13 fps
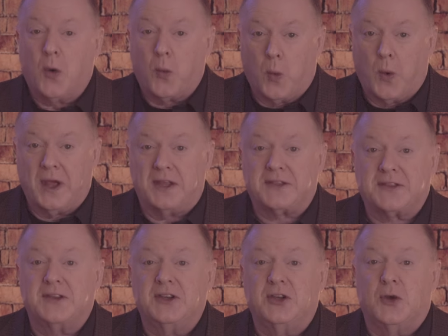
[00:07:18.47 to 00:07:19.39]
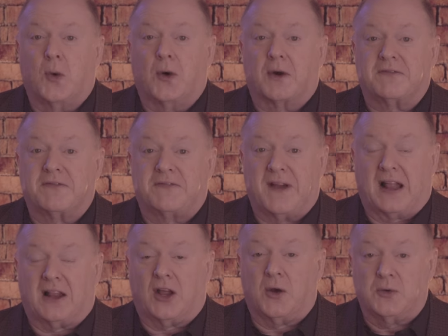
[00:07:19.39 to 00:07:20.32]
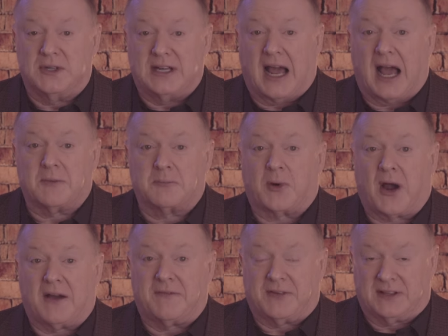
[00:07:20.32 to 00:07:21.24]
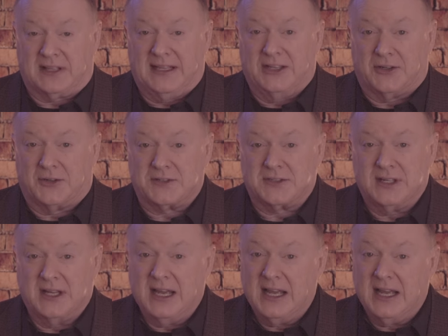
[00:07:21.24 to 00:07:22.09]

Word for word: with your fellow nonprofit leaders.